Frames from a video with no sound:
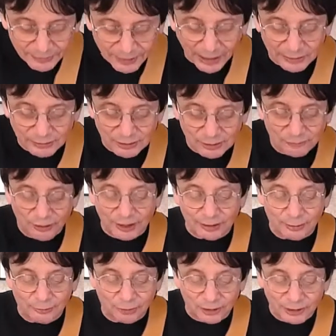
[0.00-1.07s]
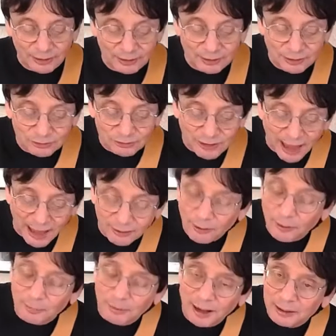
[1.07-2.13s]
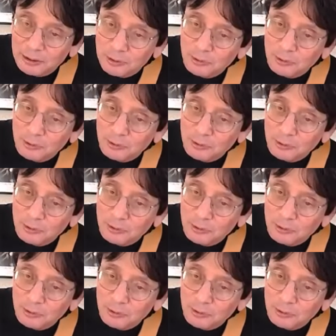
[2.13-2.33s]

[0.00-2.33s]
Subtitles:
I'd give anything in this God Almighty